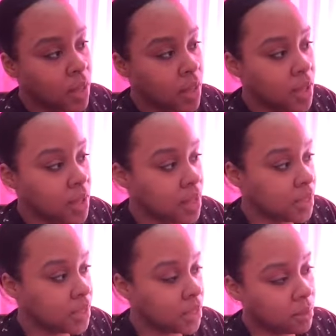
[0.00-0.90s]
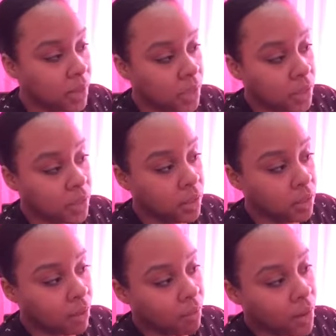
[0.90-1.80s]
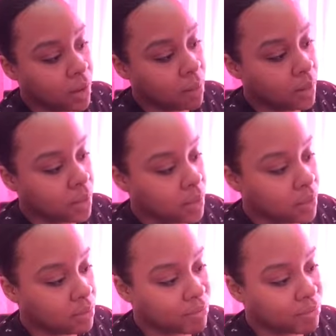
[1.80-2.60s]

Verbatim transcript: and it seemed like it looked alright, but